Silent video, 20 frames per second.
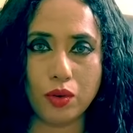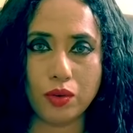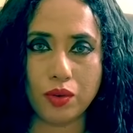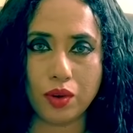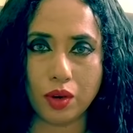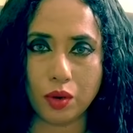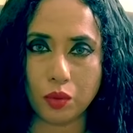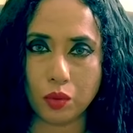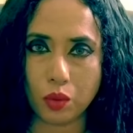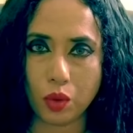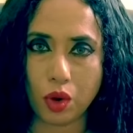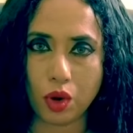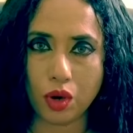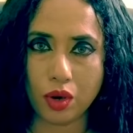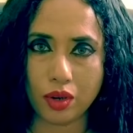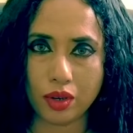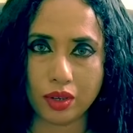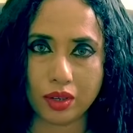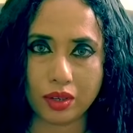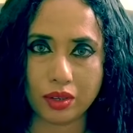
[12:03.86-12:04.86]
for
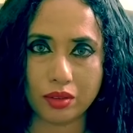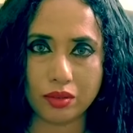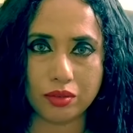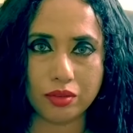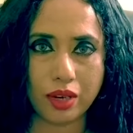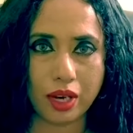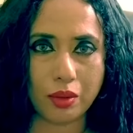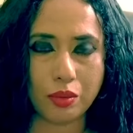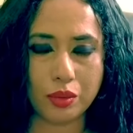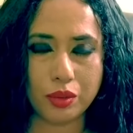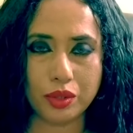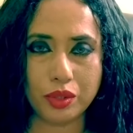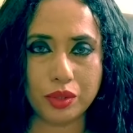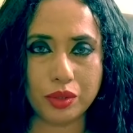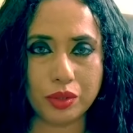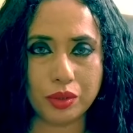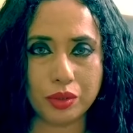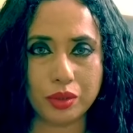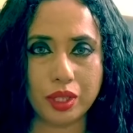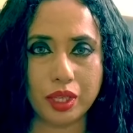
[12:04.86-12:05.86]
war, why would
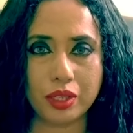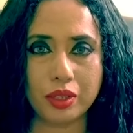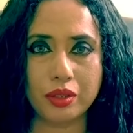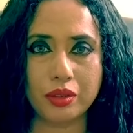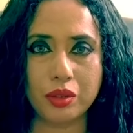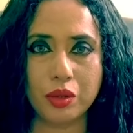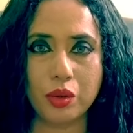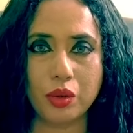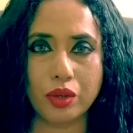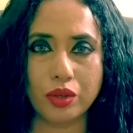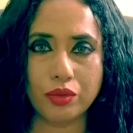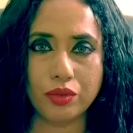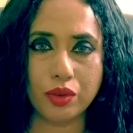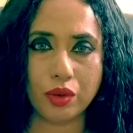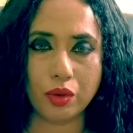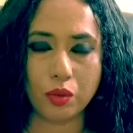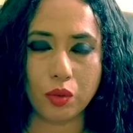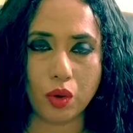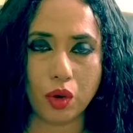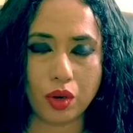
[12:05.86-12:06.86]
you do that, going
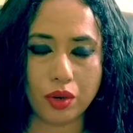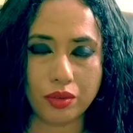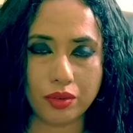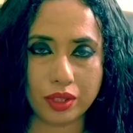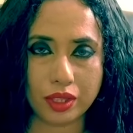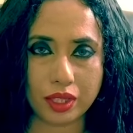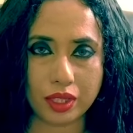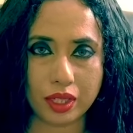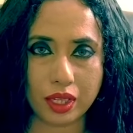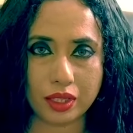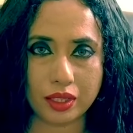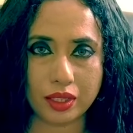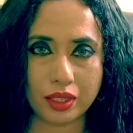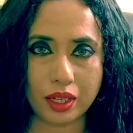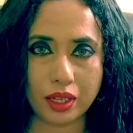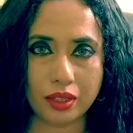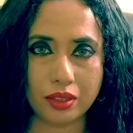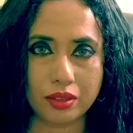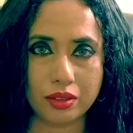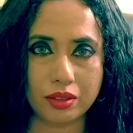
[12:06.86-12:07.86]
for war with another
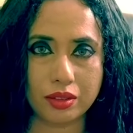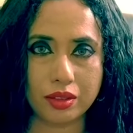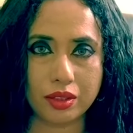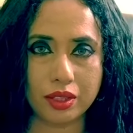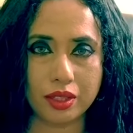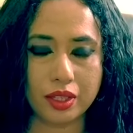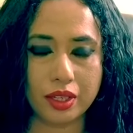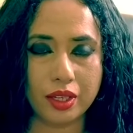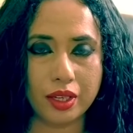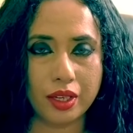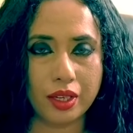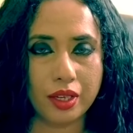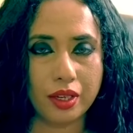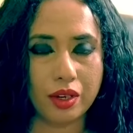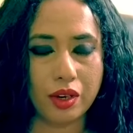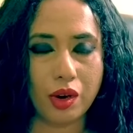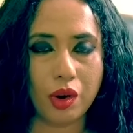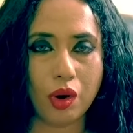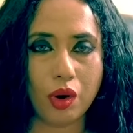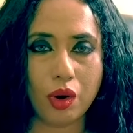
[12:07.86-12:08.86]
country?
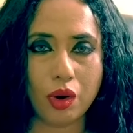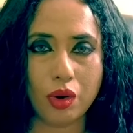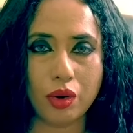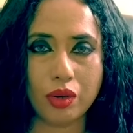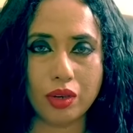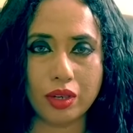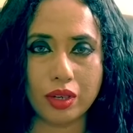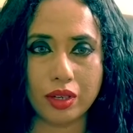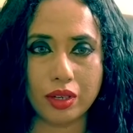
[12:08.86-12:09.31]
Or